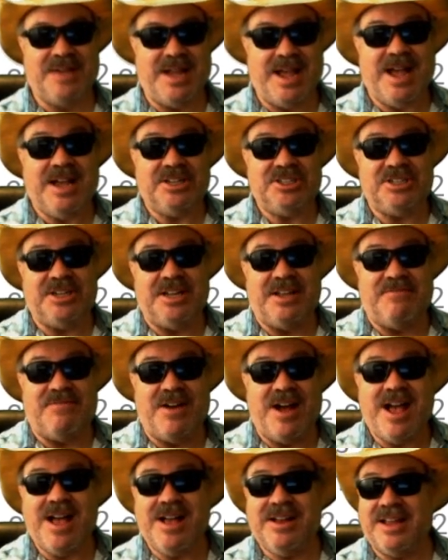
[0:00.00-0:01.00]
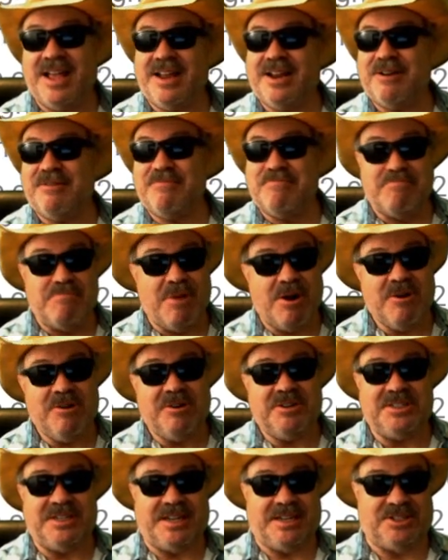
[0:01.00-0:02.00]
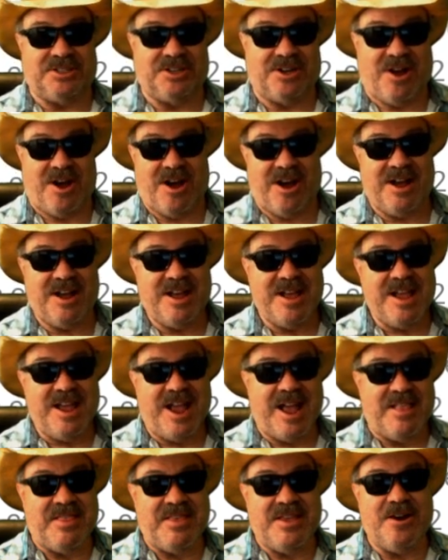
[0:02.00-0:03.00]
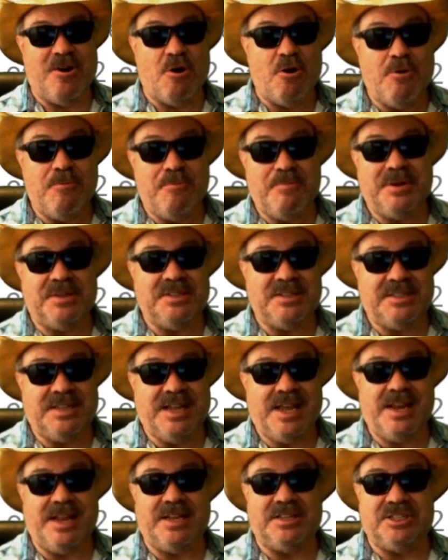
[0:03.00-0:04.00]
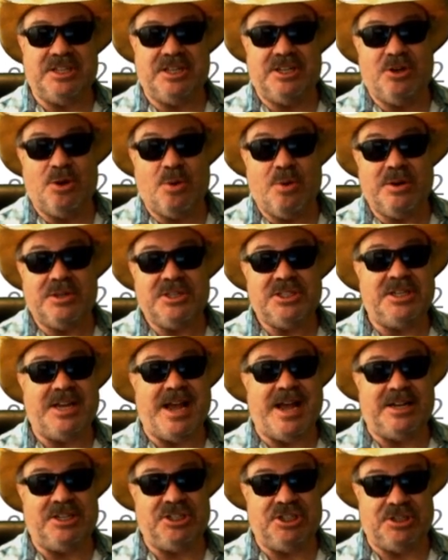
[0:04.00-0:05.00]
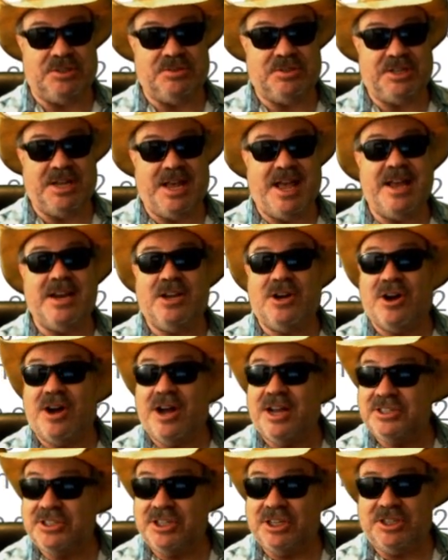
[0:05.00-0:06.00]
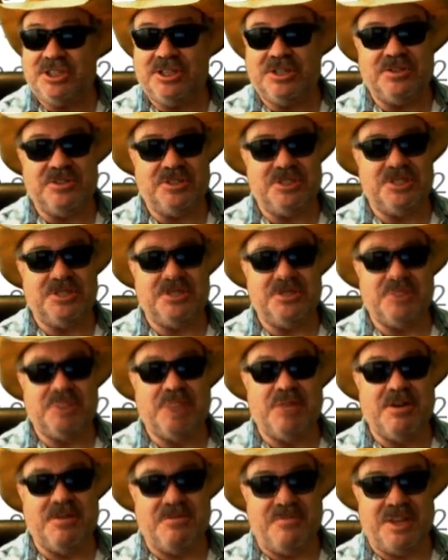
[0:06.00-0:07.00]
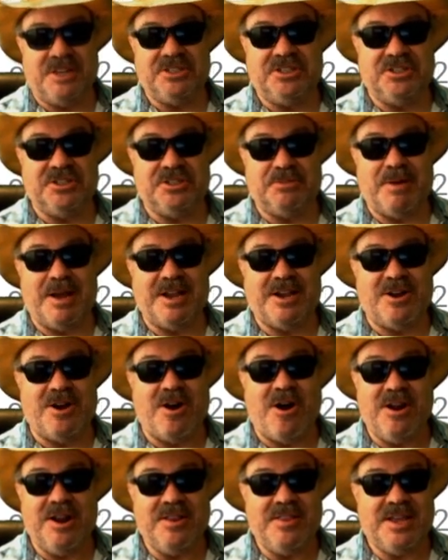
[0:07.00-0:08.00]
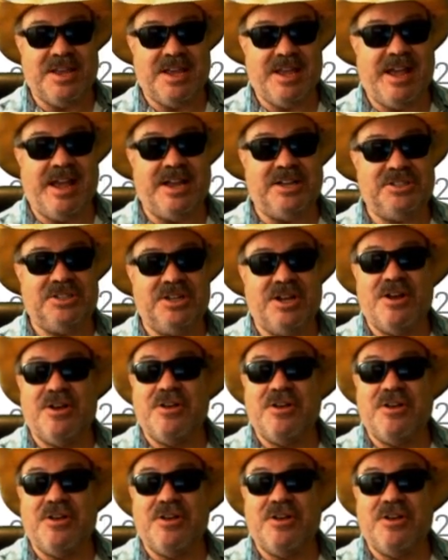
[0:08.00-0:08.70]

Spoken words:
Ashley violated Marcy's law and the open seatings in court statutes and constitutions provisions by calling the case